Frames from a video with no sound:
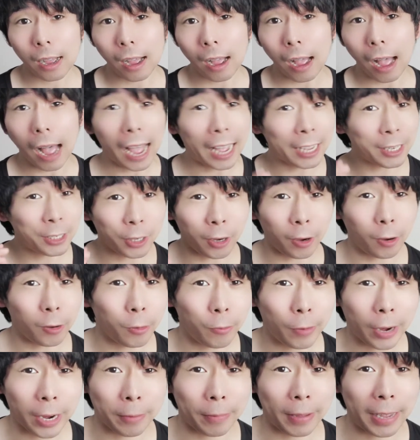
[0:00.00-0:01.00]
I don't
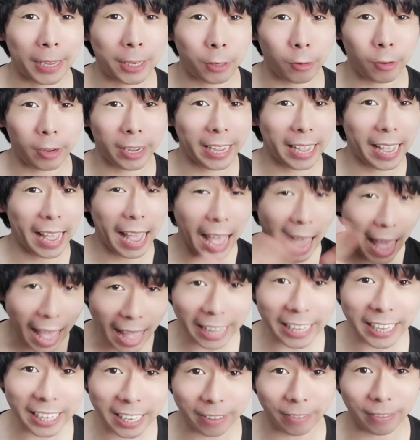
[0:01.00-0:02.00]
recommend doing
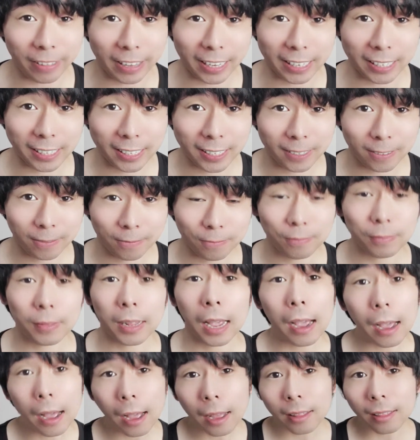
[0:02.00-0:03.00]
any of this.
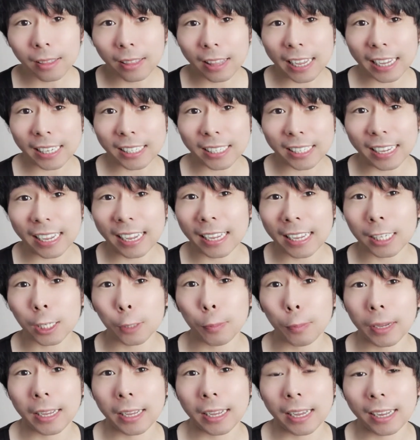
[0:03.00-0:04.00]
This is
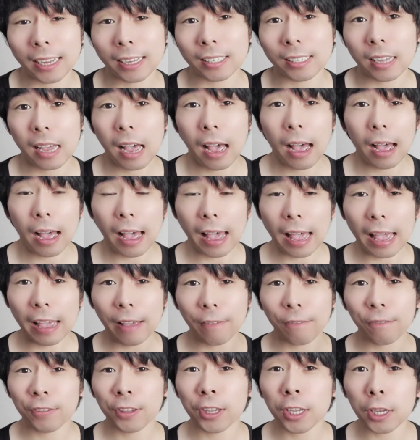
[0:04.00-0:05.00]
because
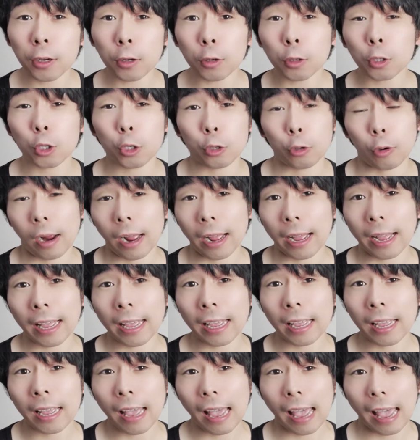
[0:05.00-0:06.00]
if you
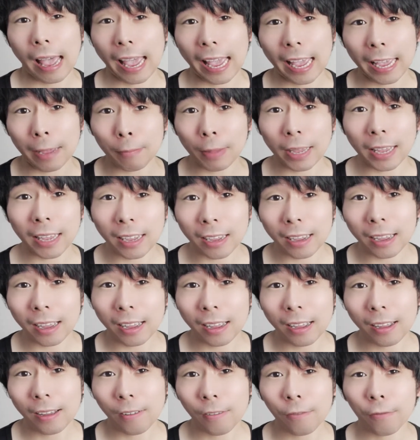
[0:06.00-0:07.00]
try aiming
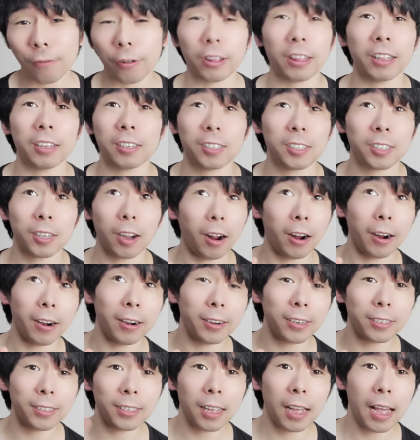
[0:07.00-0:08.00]
for the
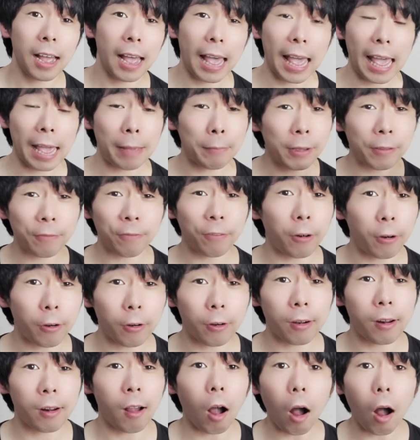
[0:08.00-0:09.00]
stars, aiming
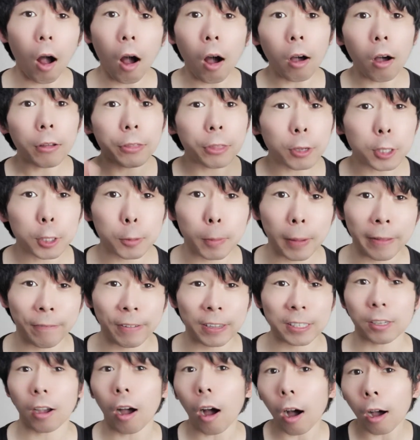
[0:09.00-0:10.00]
for all those
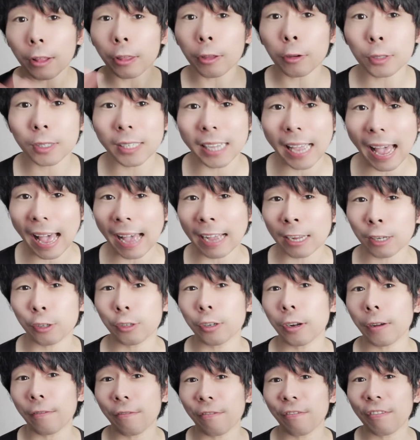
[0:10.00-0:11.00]
benefits, all those
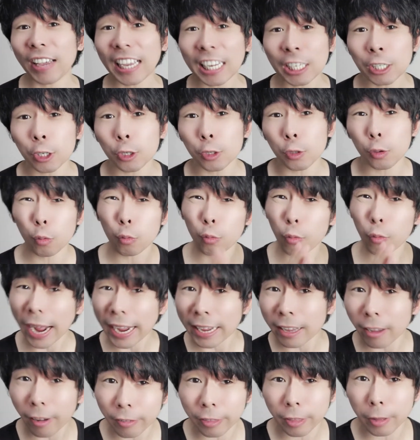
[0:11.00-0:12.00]
extra features right
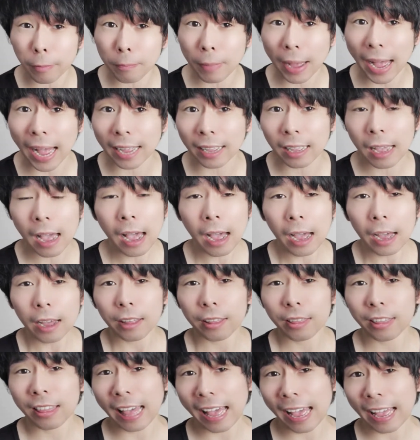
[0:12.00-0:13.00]
off the bat,
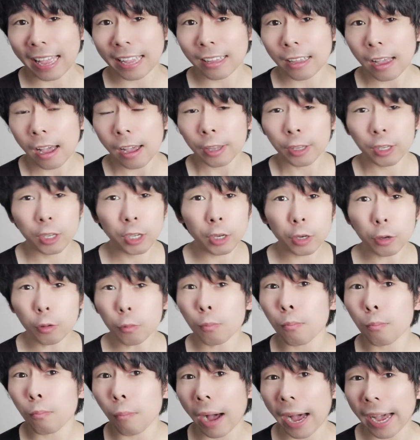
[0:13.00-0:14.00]
then you
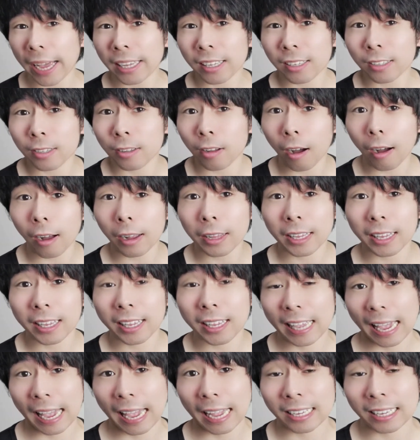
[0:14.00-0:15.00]
might not
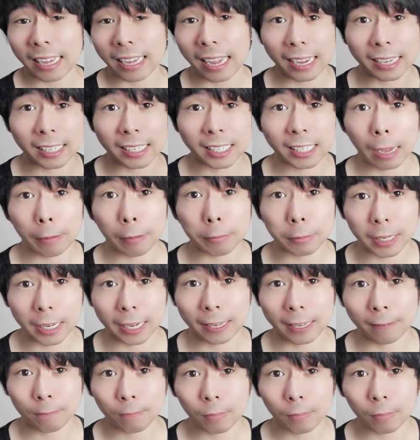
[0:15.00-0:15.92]
get accepted.